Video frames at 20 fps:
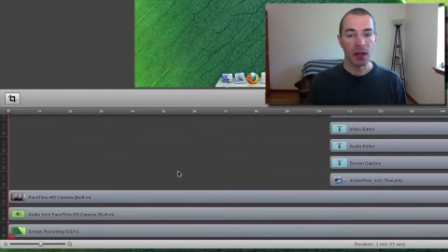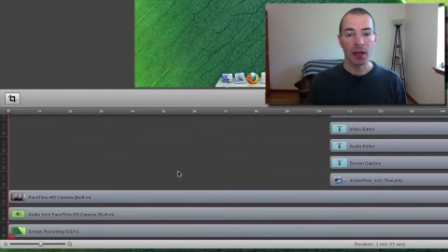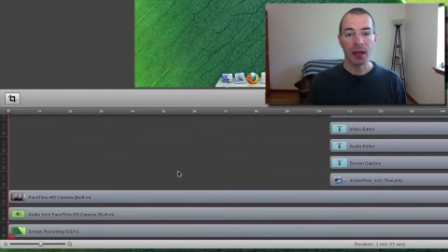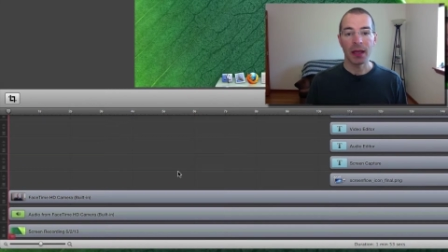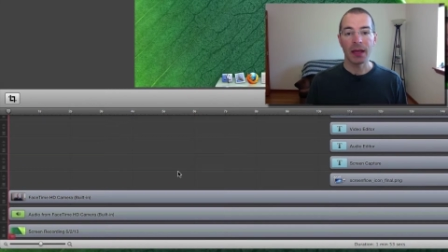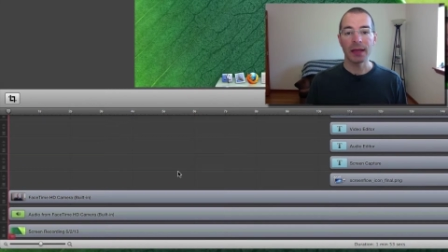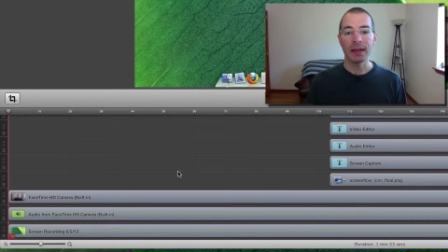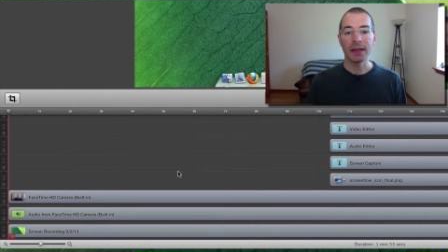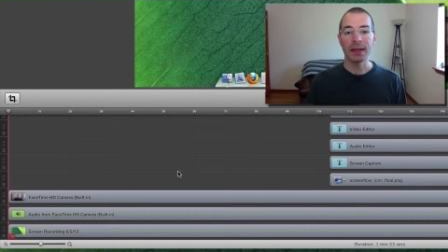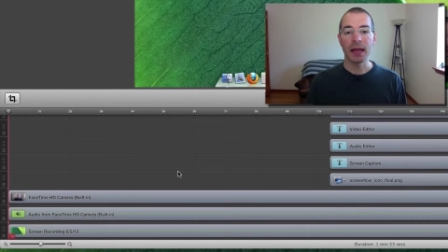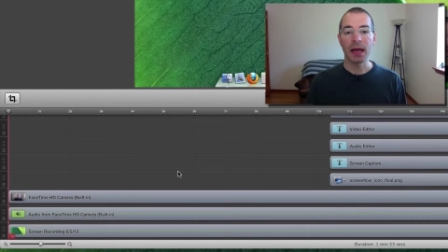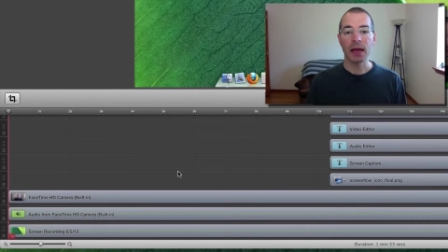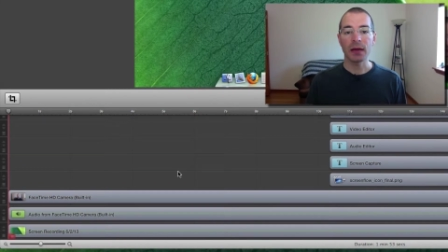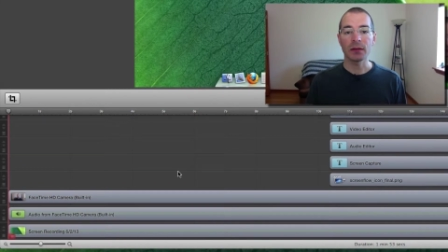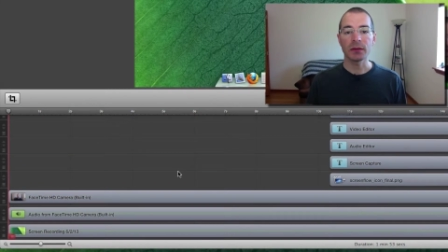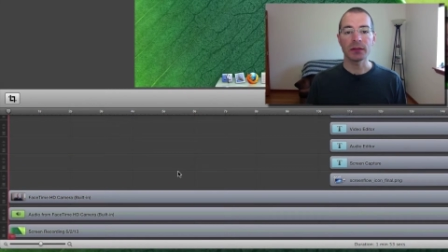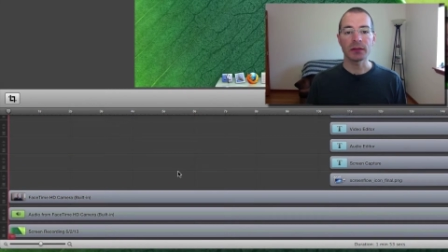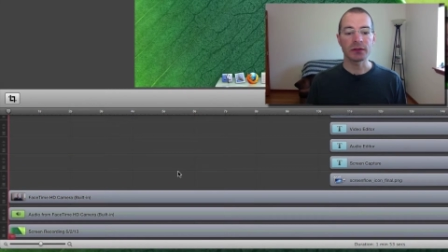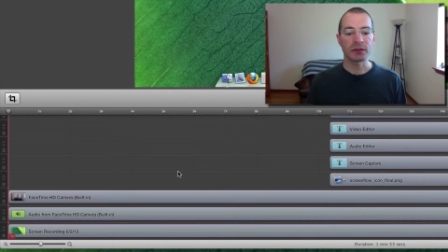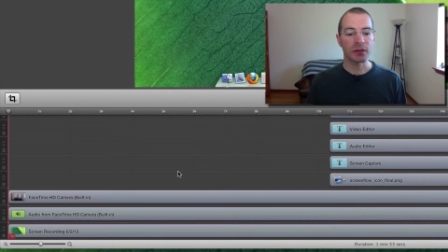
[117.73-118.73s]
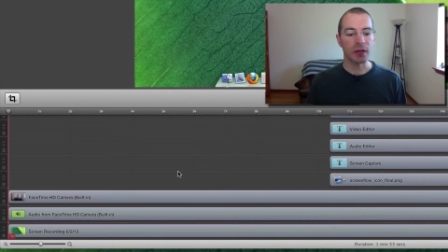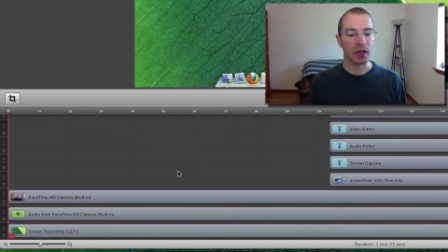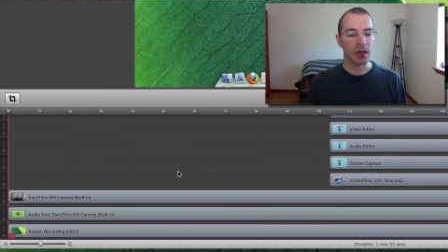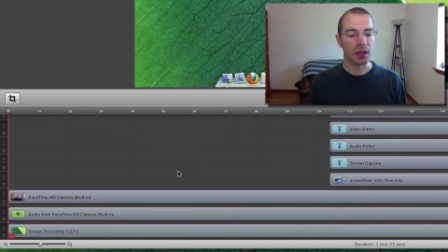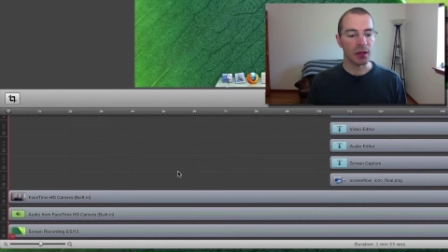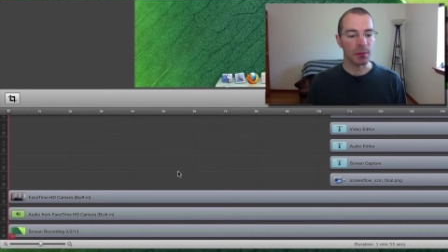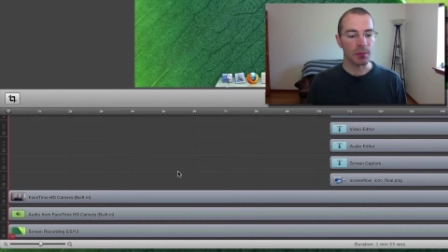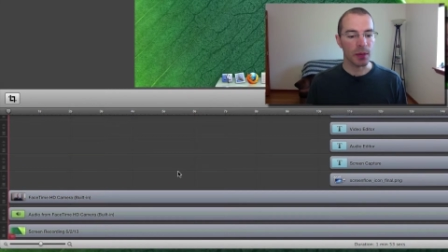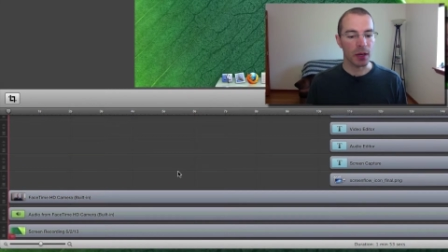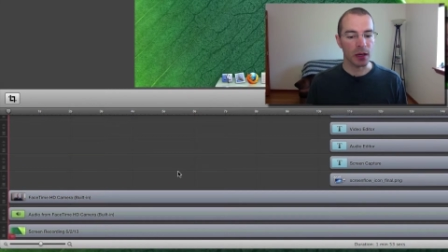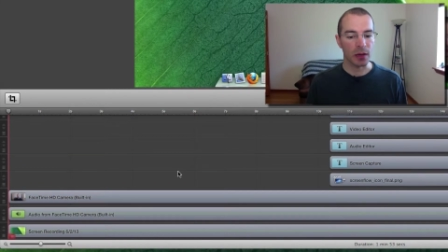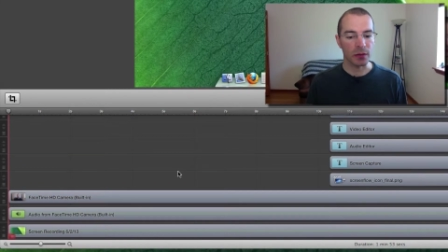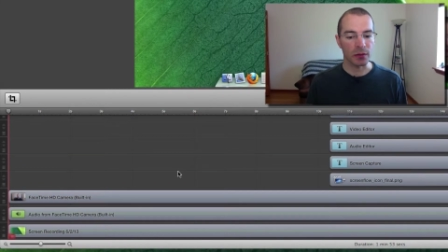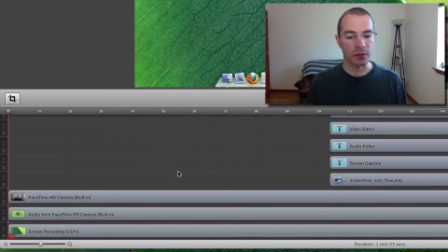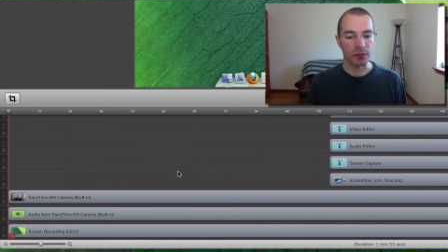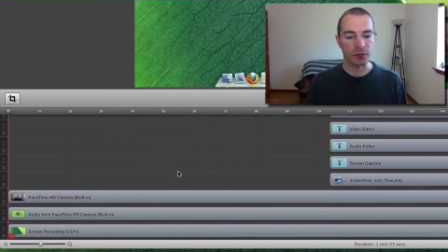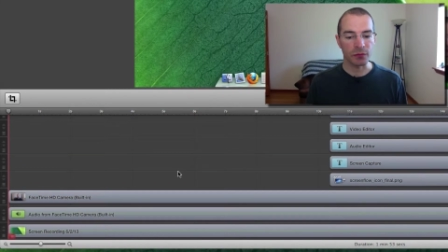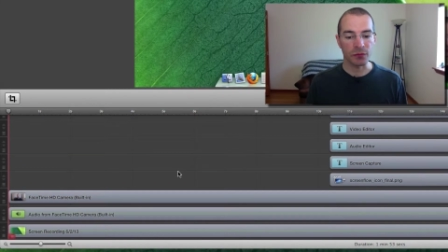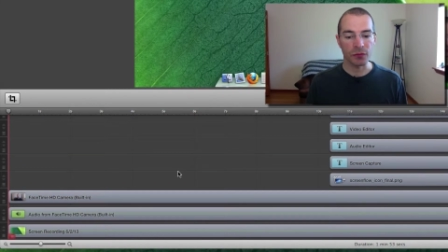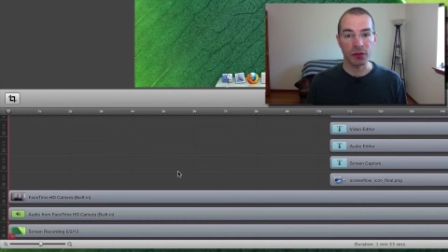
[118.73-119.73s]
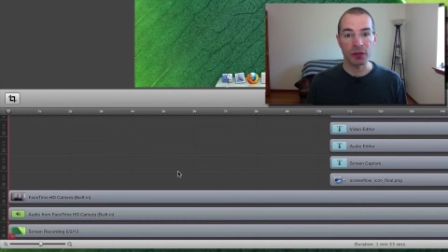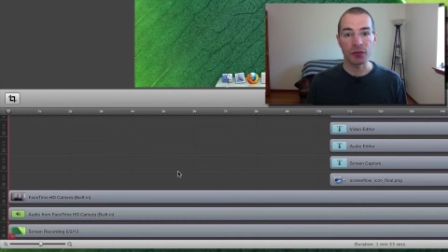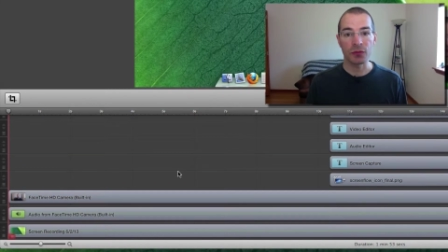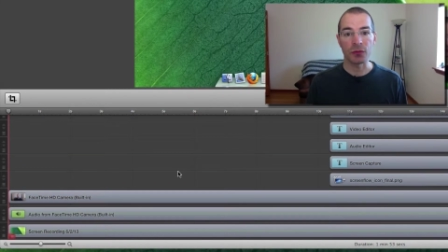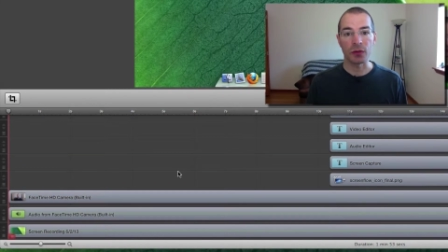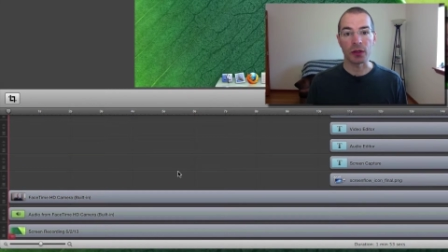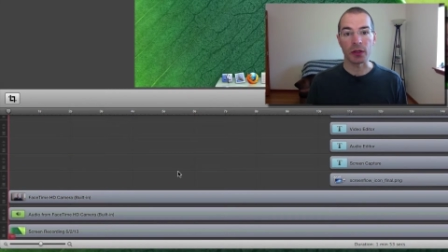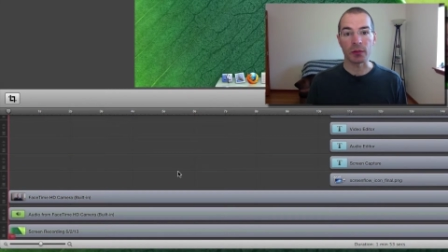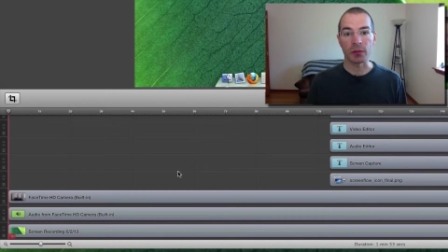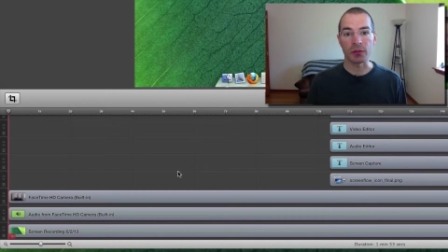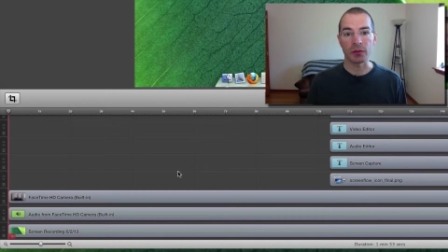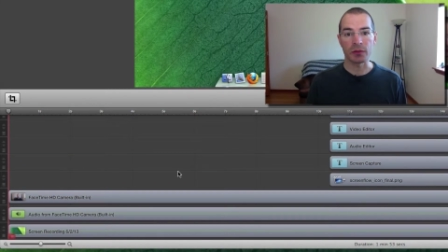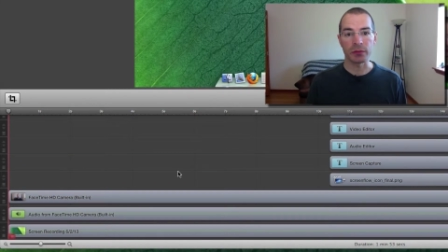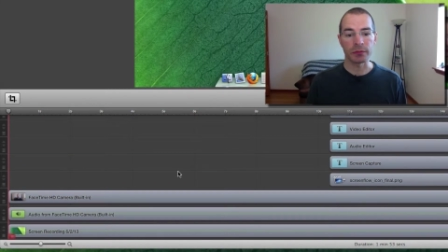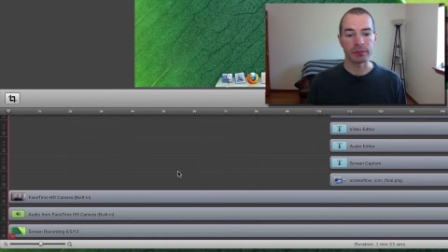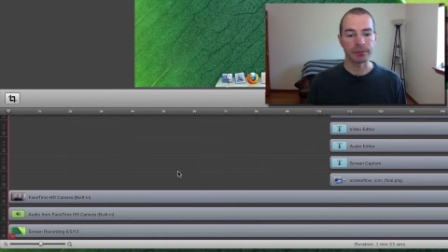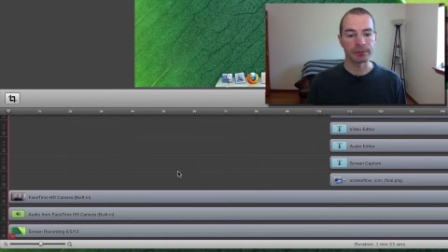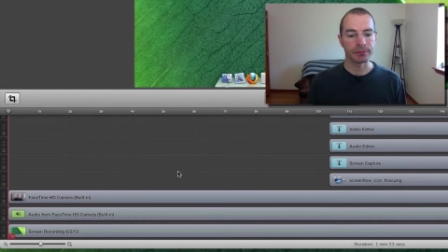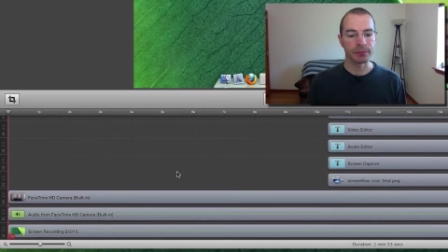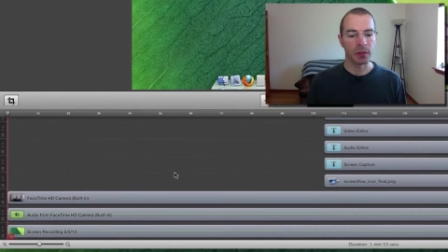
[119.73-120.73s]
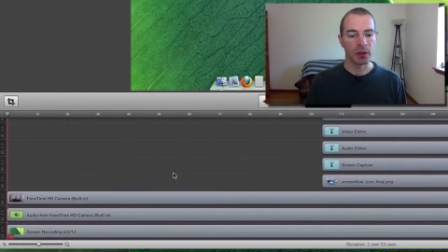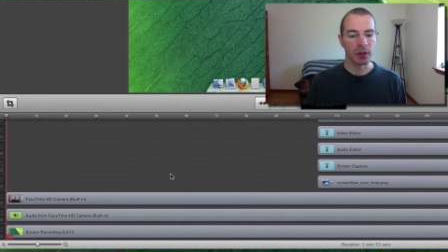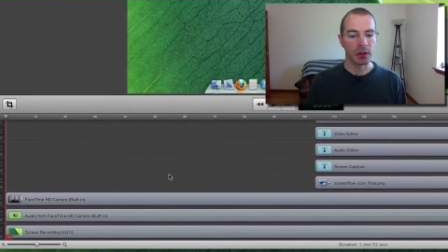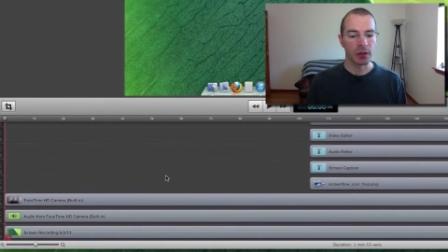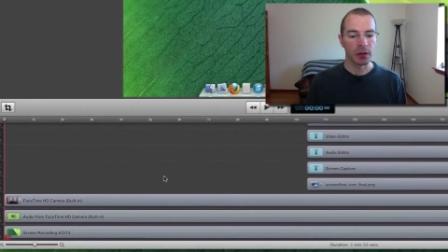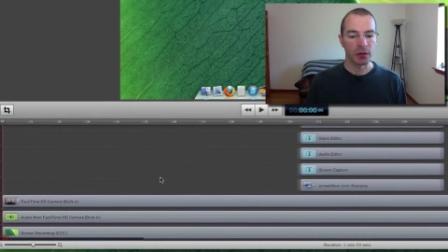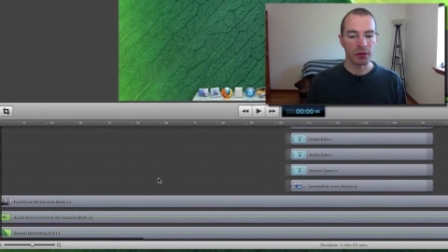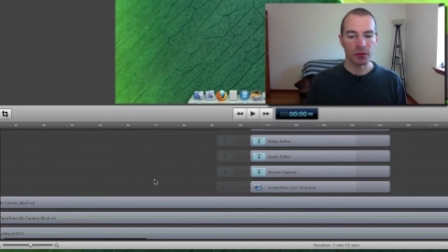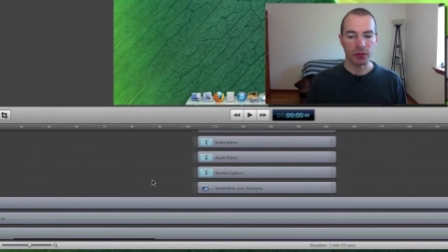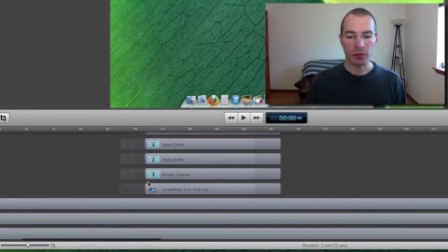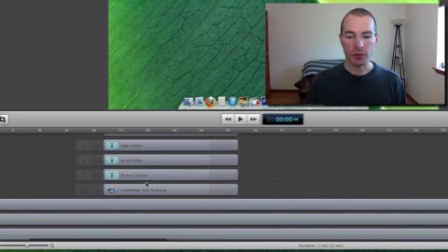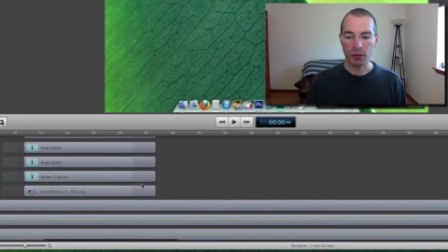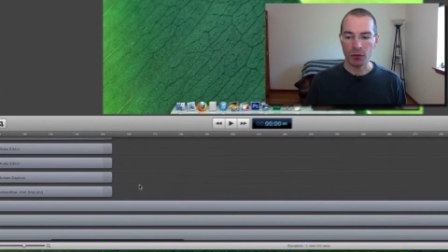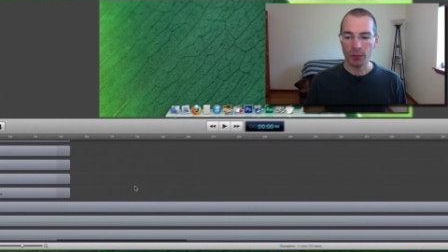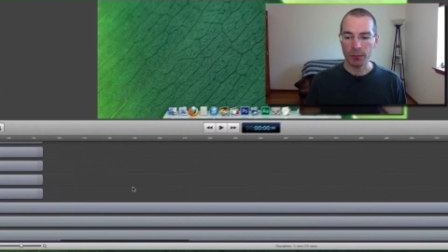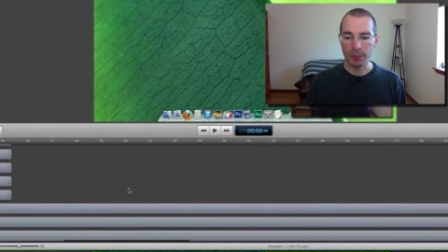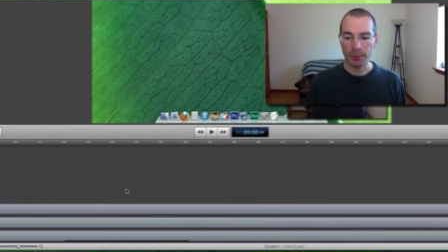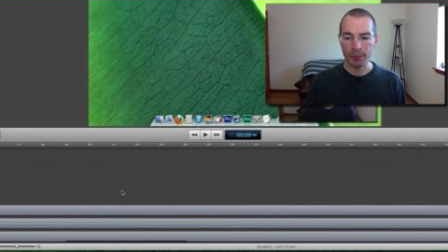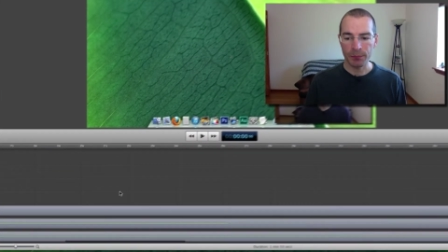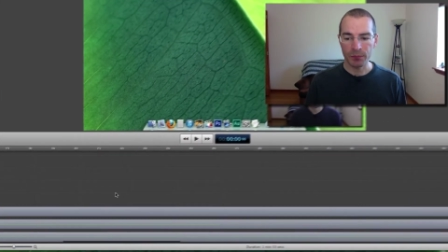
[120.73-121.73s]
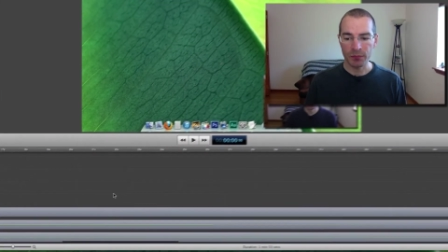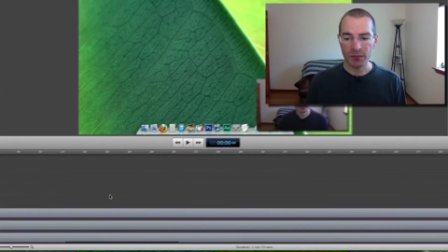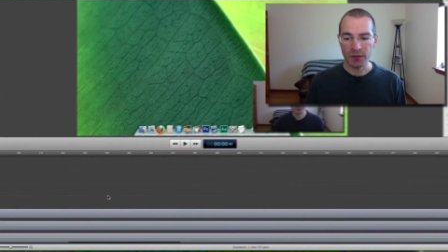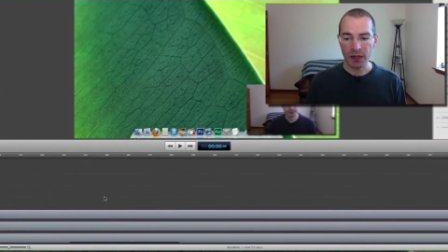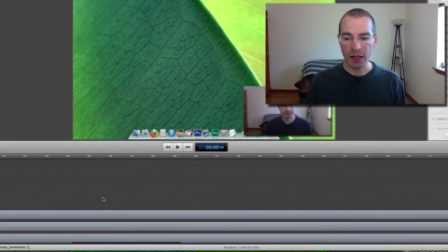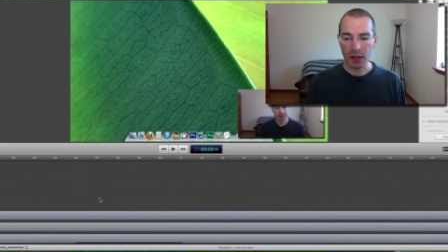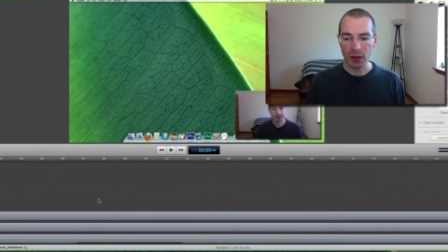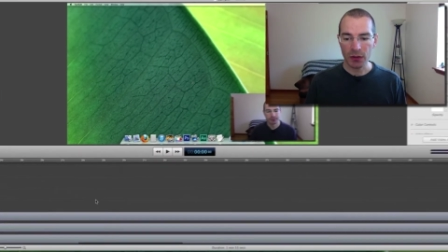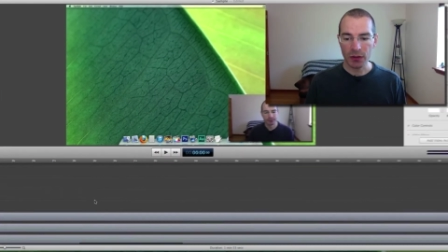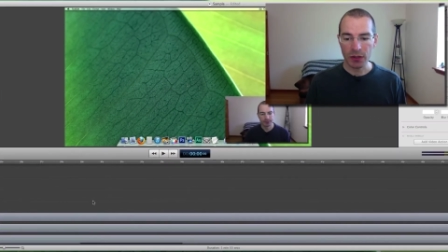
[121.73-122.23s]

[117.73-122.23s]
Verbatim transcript: And now let's talk about freeze frames. So down